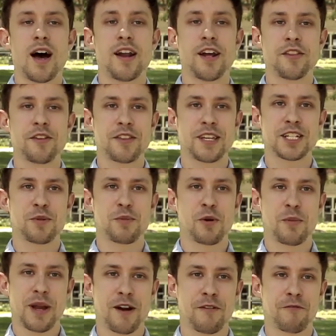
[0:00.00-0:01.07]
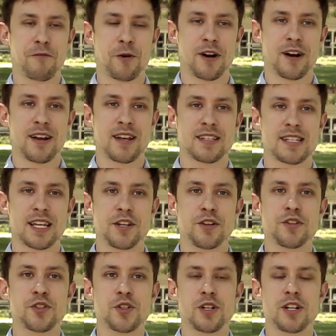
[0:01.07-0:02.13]
Another thing to prepare for is that
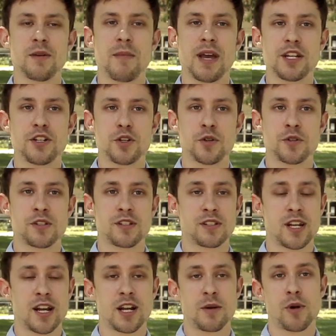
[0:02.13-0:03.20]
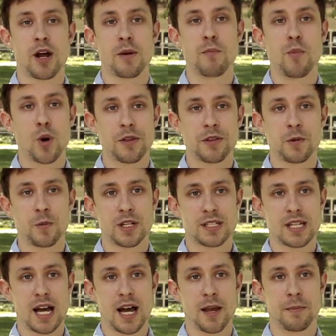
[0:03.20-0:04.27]
your student may choose to study abroad more than one
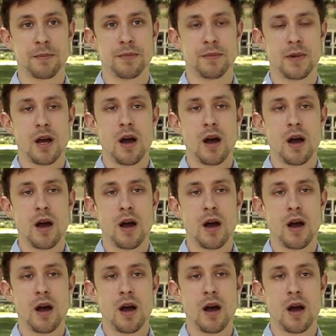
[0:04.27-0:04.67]
time.